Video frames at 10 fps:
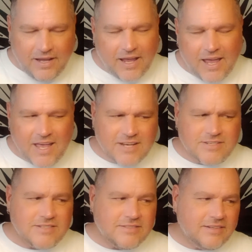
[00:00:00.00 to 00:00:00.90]

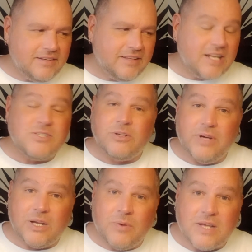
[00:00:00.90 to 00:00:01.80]
And that's a
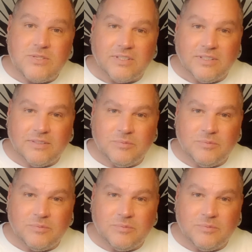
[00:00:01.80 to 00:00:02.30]
great question,